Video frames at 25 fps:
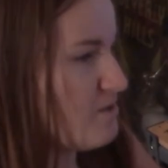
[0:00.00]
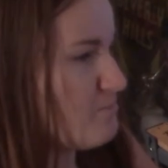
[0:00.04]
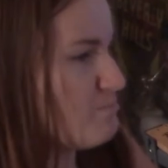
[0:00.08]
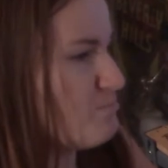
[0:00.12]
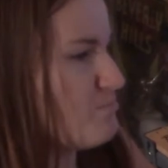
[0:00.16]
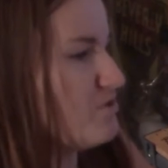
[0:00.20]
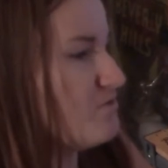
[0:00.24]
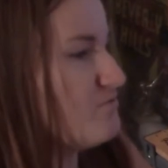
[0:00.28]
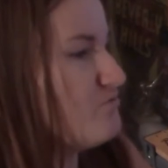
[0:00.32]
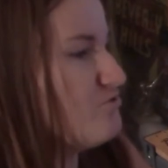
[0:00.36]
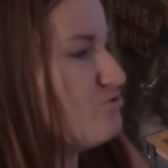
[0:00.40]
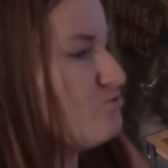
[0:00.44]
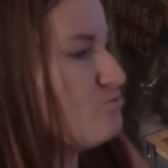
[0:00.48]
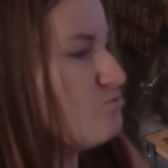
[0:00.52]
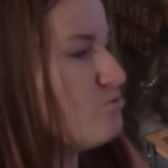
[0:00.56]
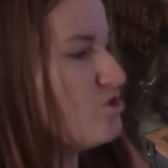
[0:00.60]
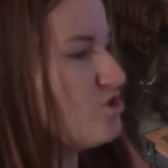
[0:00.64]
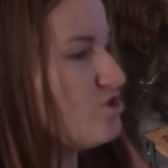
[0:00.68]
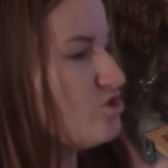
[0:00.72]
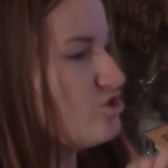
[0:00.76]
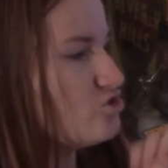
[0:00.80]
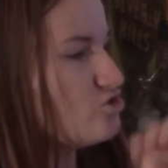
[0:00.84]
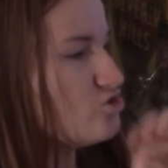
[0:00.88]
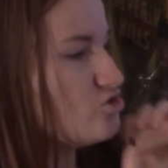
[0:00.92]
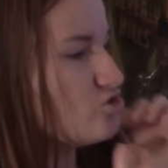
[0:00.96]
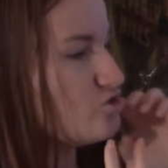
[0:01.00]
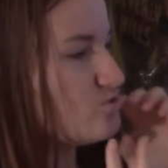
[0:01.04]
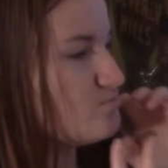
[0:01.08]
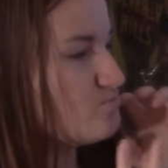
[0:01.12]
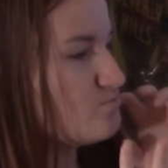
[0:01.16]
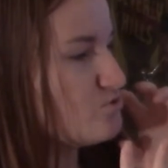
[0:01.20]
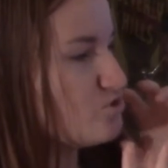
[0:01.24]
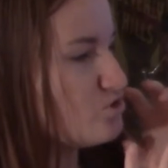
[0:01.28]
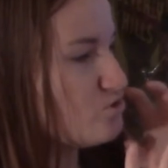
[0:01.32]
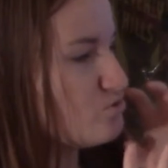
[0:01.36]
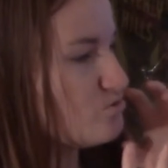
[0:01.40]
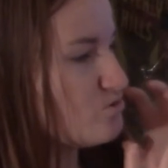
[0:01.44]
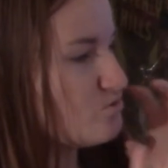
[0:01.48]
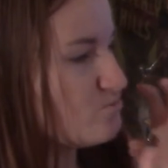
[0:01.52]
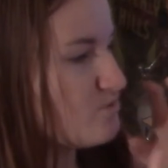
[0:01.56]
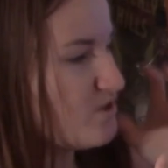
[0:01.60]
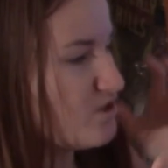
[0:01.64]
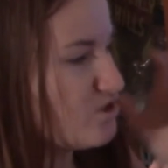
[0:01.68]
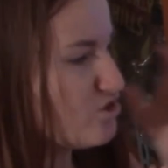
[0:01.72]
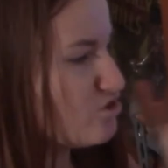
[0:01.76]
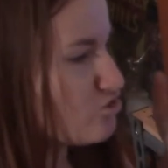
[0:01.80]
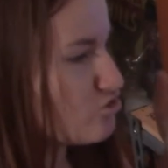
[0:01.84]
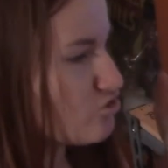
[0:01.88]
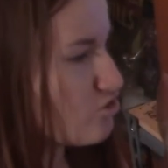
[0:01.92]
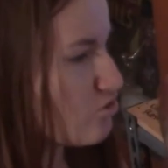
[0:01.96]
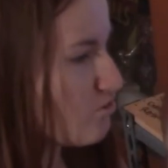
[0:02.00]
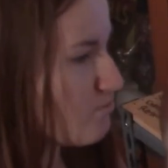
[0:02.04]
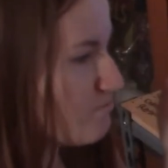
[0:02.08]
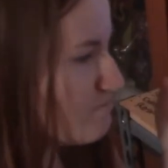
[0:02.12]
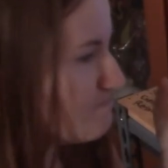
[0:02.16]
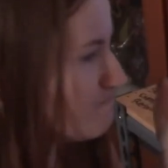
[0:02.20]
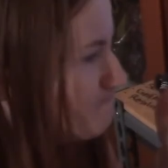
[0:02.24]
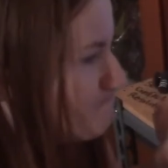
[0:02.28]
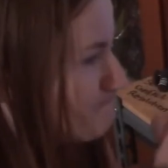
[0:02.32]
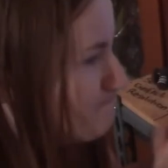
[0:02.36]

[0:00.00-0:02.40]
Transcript: But if you want to just do a regular